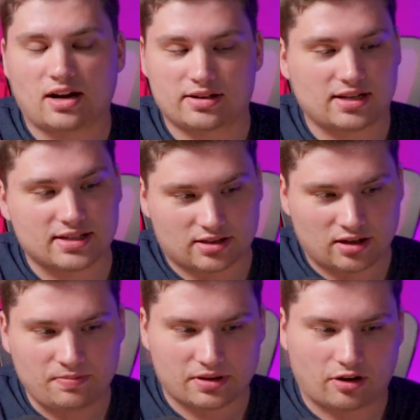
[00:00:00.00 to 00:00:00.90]
not
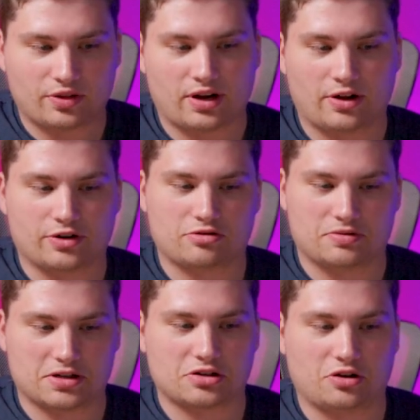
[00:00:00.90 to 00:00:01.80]
Tesla, but all the other
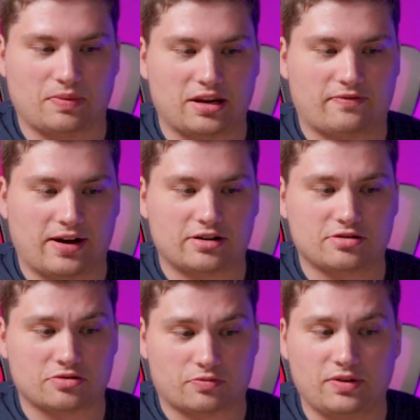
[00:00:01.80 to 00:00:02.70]
traditional
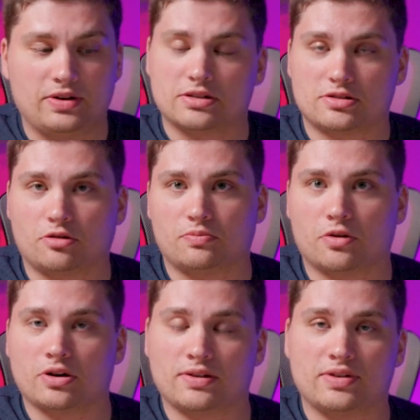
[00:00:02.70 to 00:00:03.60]
manufacturers. Rivian sold
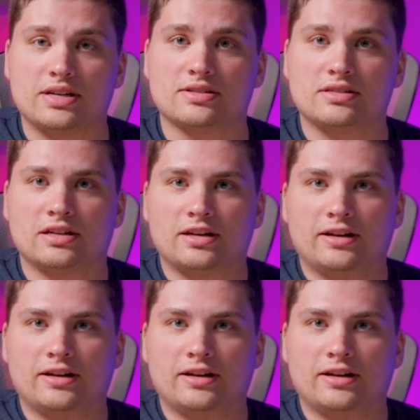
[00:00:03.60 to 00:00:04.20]
more EVs.